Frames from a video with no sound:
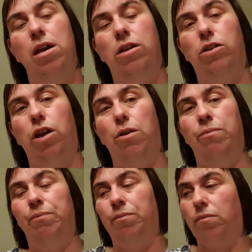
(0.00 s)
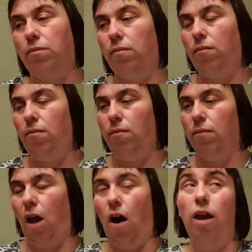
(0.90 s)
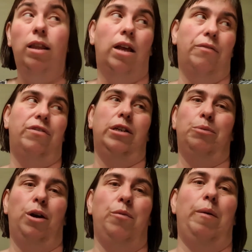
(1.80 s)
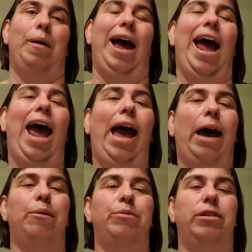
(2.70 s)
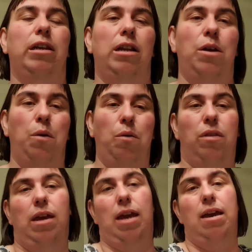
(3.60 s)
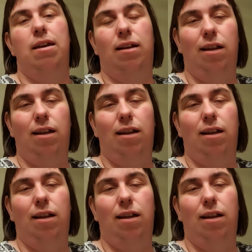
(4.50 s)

So I love this program, absolutely.